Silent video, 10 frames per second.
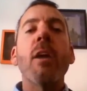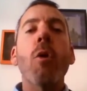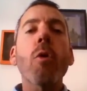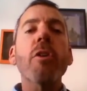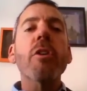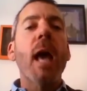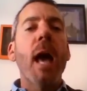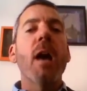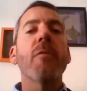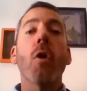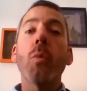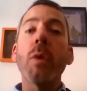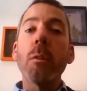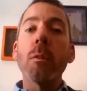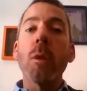In order to have a
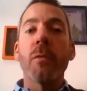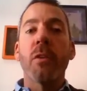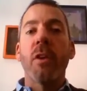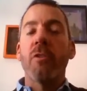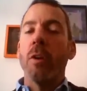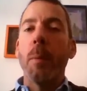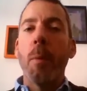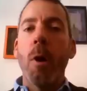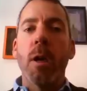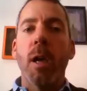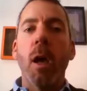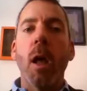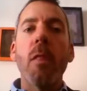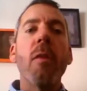real conversation about parking,